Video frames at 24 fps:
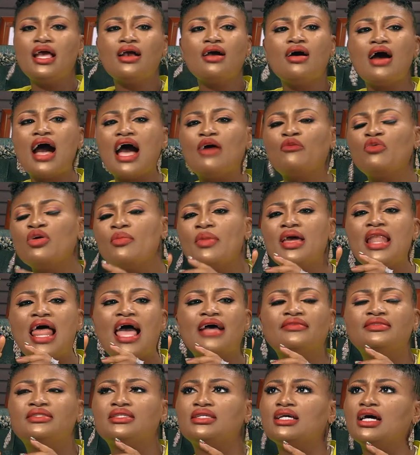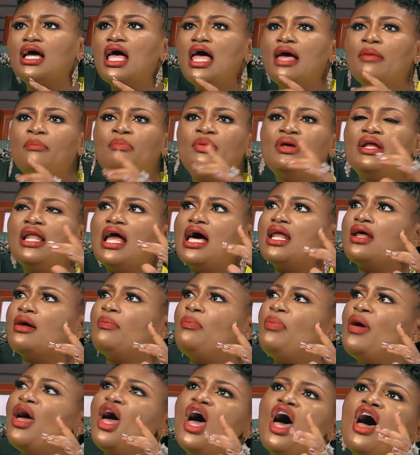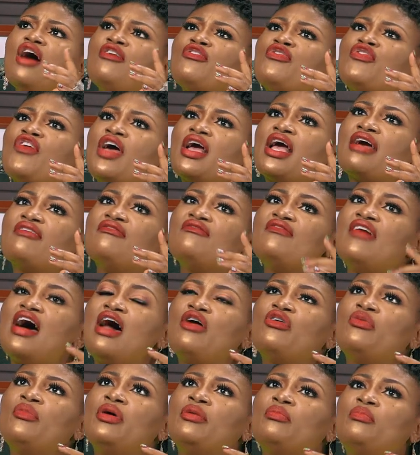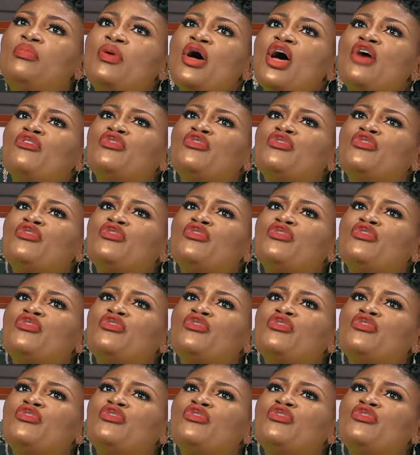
They're going to have, women have to build out a perfect environment,